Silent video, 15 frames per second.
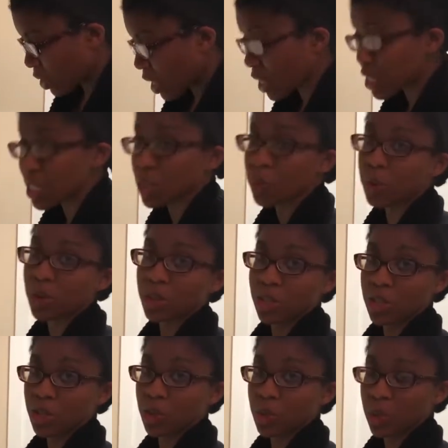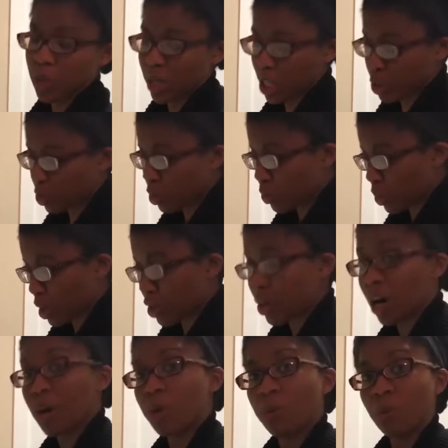the next thing we're going to do is prepare
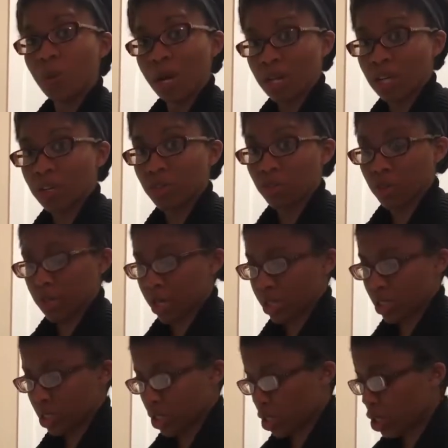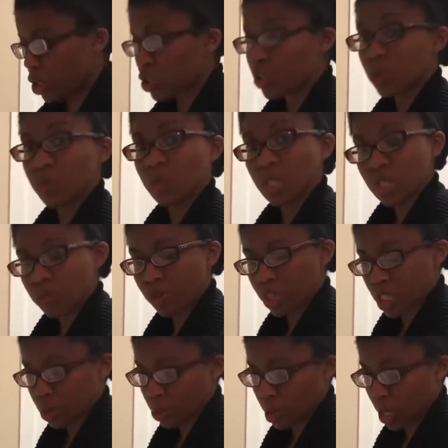our wet ingredients. So in this
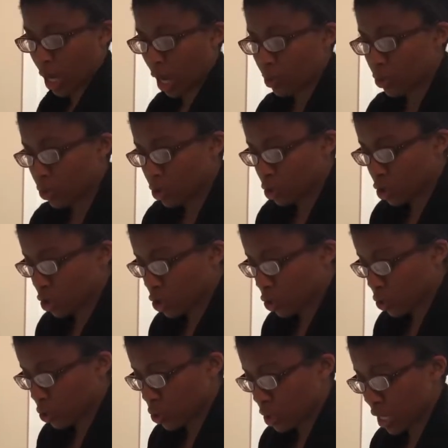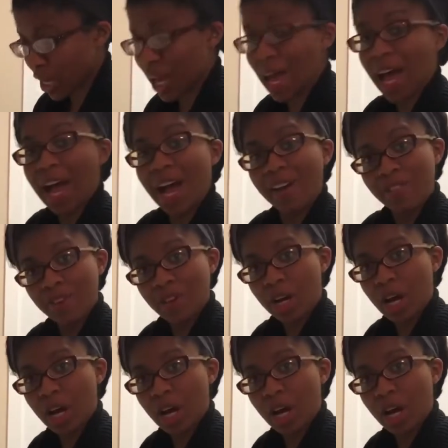recipe, I'm going to use a ½